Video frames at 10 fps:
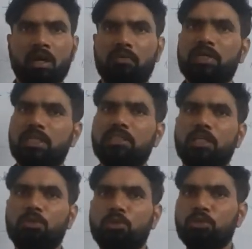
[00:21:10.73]
We can say
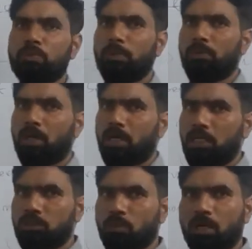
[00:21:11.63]
those people are
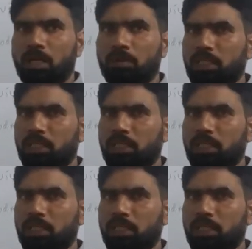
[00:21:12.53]
also, whatever the